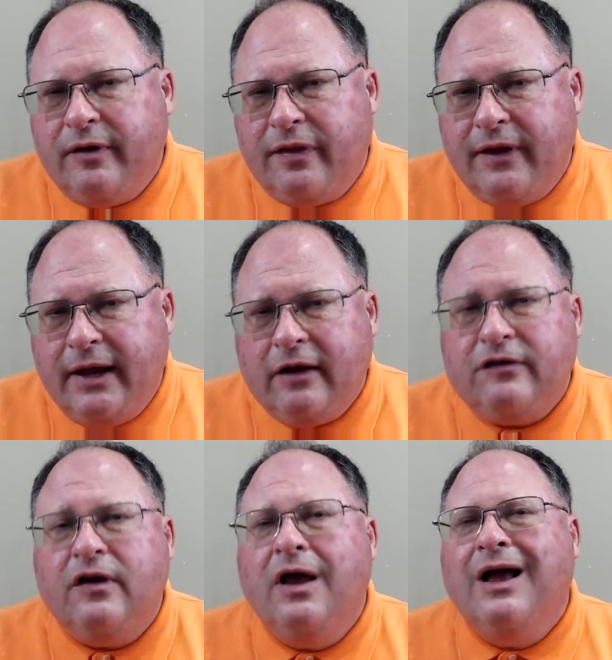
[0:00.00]
things.
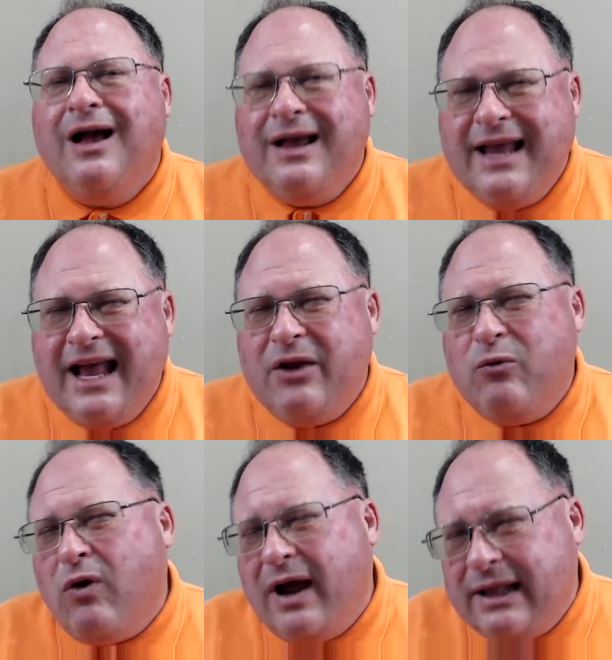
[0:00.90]
Again,
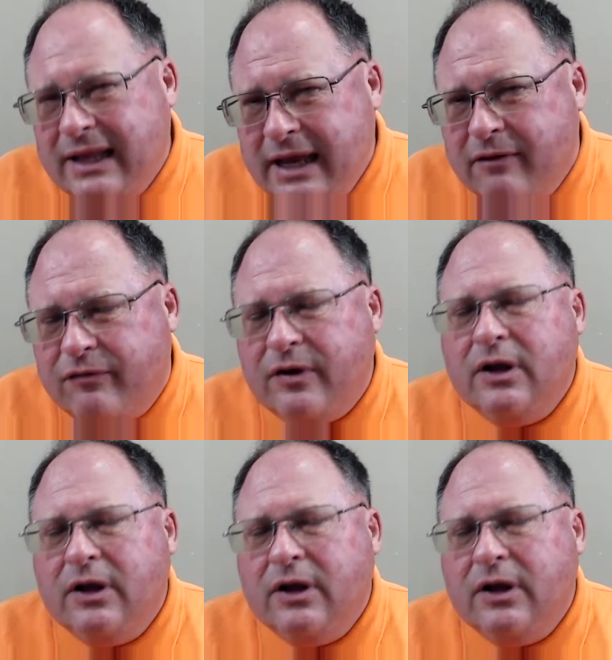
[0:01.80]
why leave?